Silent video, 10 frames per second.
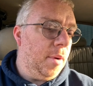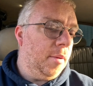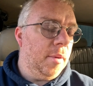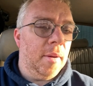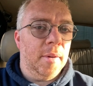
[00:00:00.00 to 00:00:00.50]

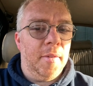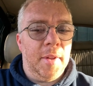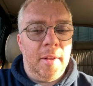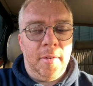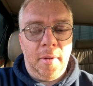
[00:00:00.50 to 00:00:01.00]
I'll give
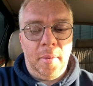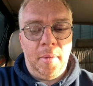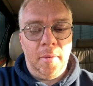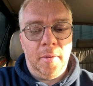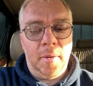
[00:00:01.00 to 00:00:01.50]
that
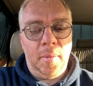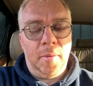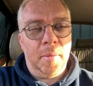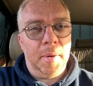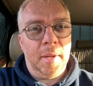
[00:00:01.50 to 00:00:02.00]
to
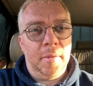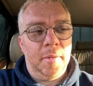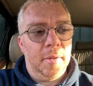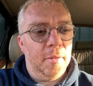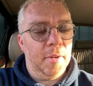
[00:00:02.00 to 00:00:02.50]
someone
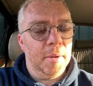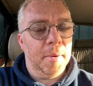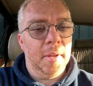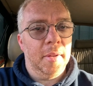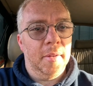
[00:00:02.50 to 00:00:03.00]
else, a friend of
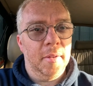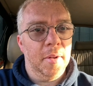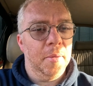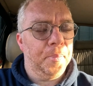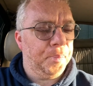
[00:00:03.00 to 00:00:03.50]
mine, to do.